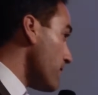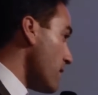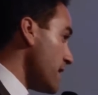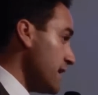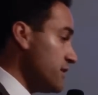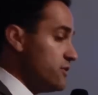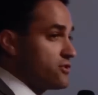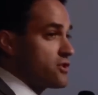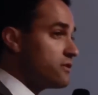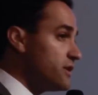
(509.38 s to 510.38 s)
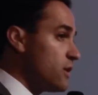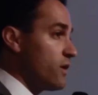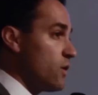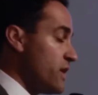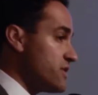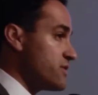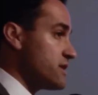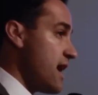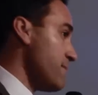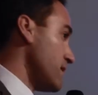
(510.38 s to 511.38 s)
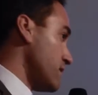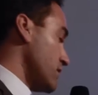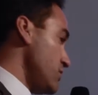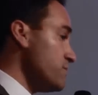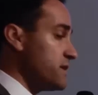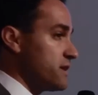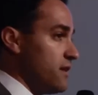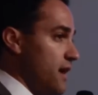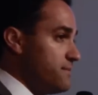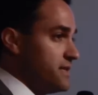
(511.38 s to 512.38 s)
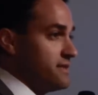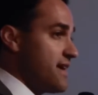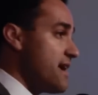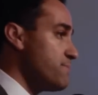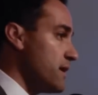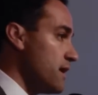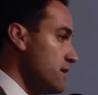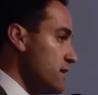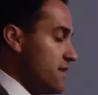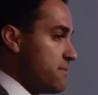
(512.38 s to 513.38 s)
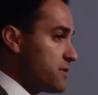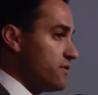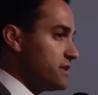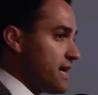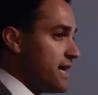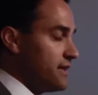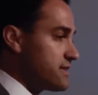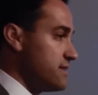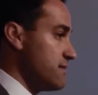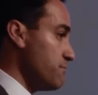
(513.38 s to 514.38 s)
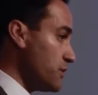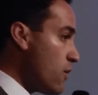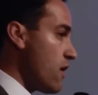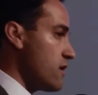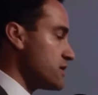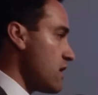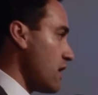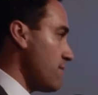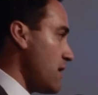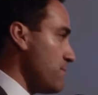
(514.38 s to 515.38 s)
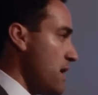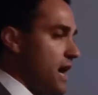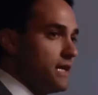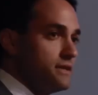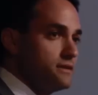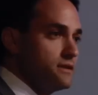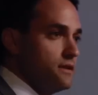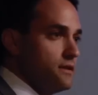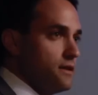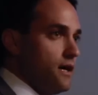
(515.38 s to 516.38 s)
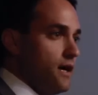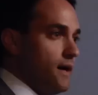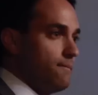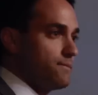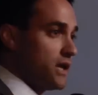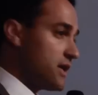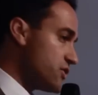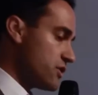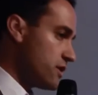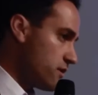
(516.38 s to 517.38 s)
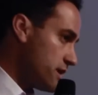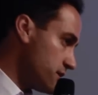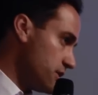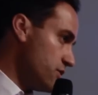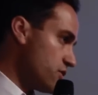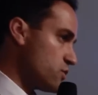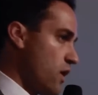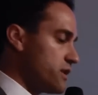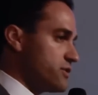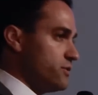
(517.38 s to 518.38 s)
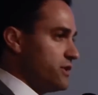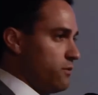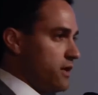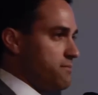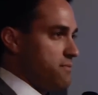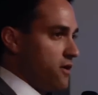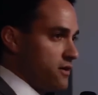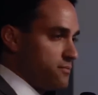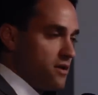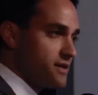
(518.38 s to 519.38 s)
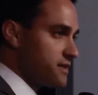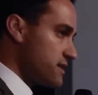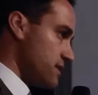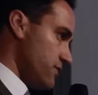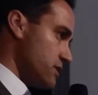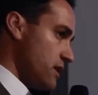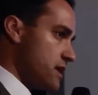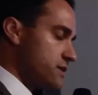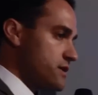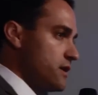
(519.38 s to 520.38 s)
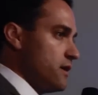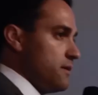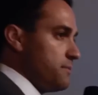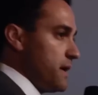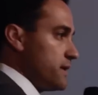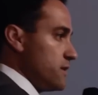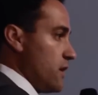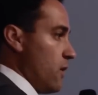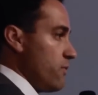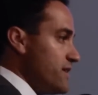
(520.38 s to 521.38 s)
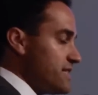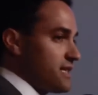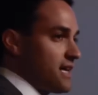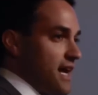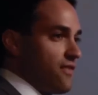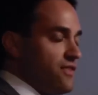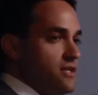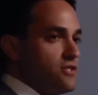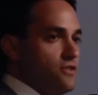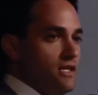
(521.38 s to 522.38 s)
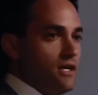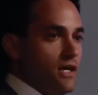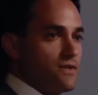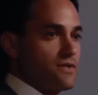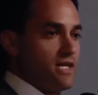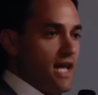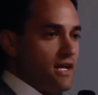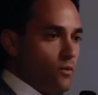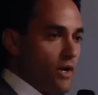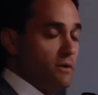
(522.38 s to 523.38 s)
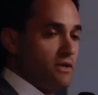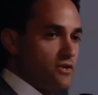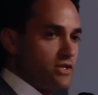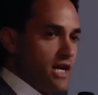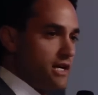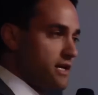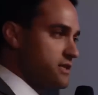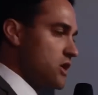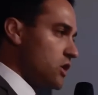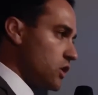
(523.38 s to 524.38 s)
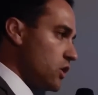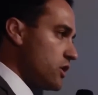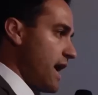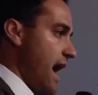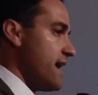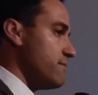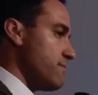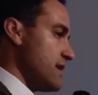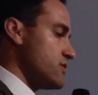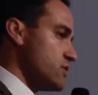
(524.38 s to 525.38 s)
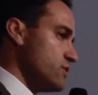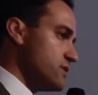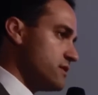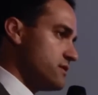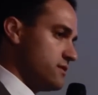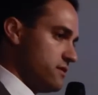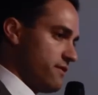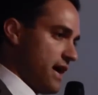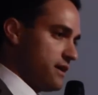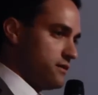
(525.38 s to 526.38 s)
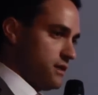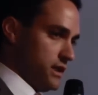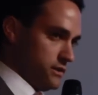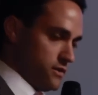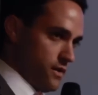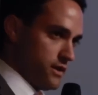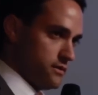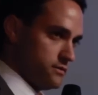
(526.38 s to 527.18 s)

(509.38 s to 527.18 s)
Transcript: Right? And you certainly don't want to waste your time at the Cuban Club in Tampa in the middle of the day listening to blowhards talk about pot. Unless you're curious and you just want to and you want to be part of the process and there's lunch. But, these are the kind of things you need to understand, and the way you understand it is look at Massachusetts, Nevada, and Illinois.